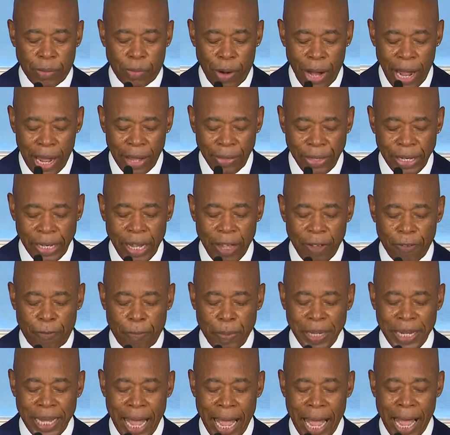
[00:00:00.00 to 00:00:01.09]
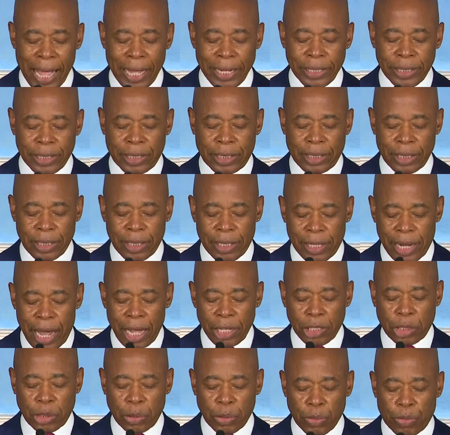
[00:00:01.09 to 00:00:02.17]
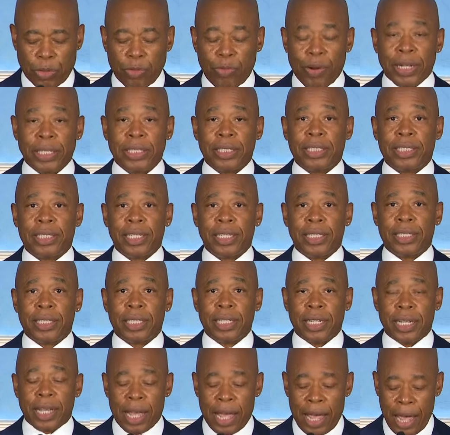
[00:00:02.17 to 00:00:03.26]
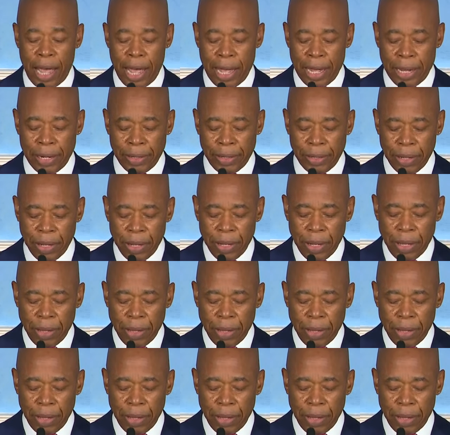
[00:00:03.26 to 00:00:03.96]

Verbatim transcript: ran the FBI's National Threat Center and